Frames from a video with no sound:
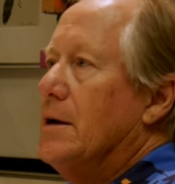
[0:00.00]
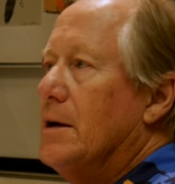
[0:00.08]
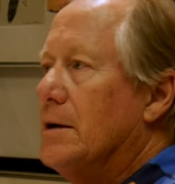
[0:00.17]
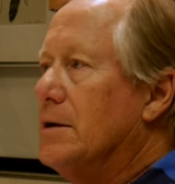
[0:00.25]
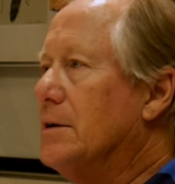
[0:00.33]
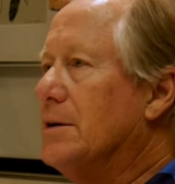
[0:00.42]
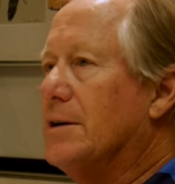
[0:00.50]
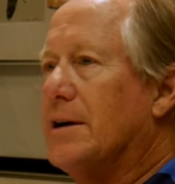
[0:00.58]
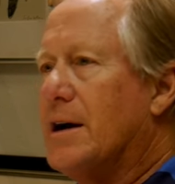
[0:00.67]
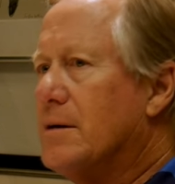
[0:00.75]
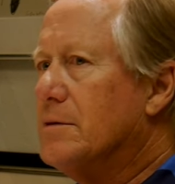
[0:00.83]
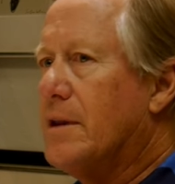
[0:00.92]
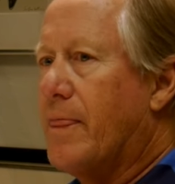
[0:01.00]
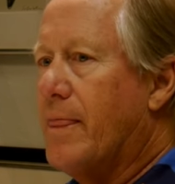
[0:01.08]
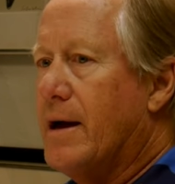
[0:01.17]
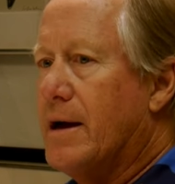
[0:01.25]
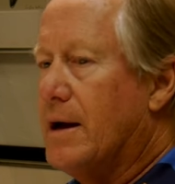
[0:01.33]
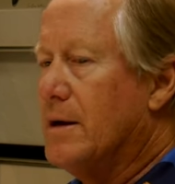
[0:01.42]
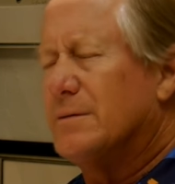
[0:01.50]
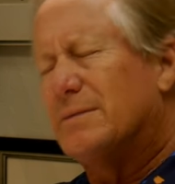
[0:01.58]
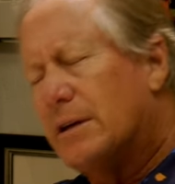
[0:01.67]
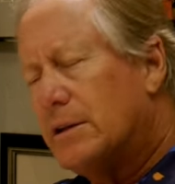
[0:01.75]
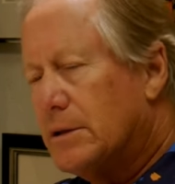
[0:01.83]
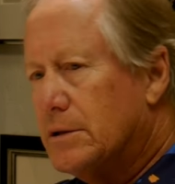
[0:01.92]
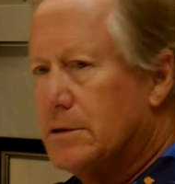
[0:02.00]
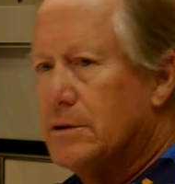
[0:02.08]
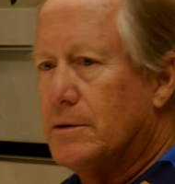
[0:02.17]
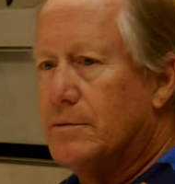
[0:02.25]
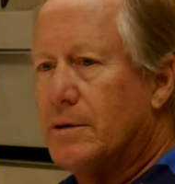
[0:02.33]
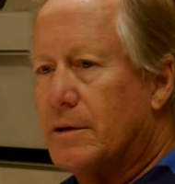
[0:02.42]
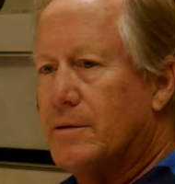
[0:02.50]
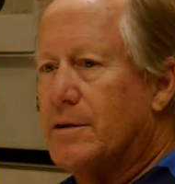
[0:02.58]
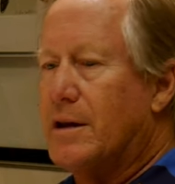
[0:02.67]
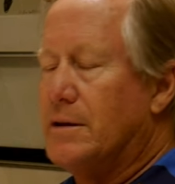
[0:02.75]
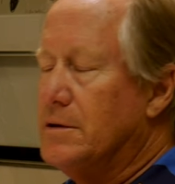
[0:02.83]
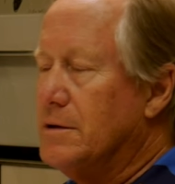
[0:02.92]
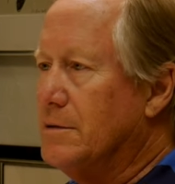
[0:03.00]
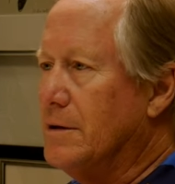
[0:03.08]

oh yeah, how did that, how, I, what did they do